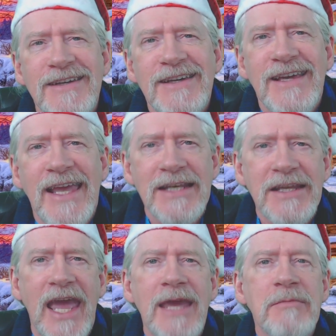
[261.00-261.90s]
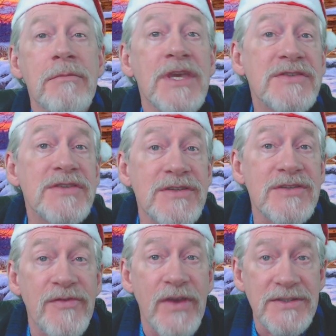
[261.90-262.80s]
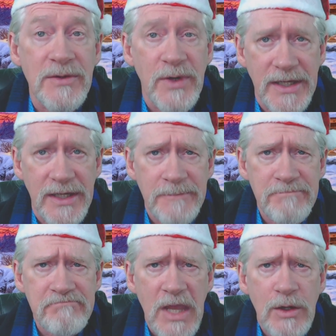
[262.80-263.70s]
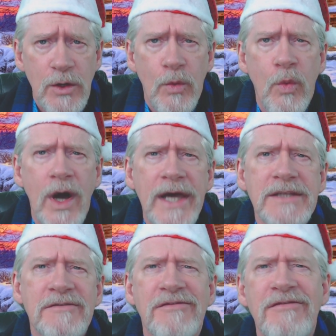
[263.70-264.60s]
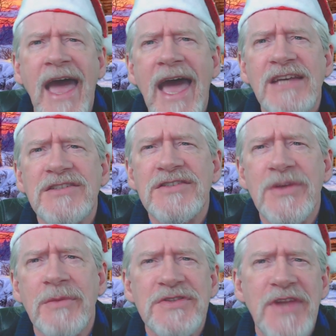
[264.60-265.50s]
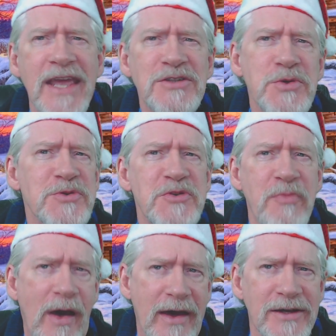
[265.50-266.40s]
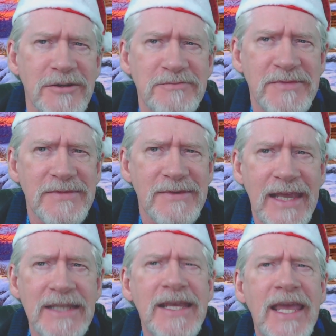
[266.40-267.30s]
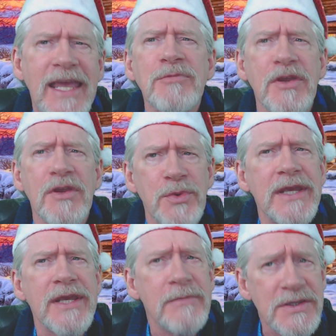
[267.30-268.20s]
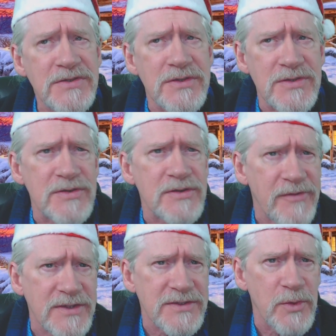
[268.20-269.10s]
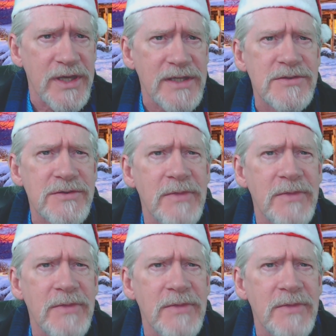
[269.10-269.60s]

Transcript: In came Mrs. Fezziwig, one vast, substantial smile. In came the three Mrs. Fezziwigs,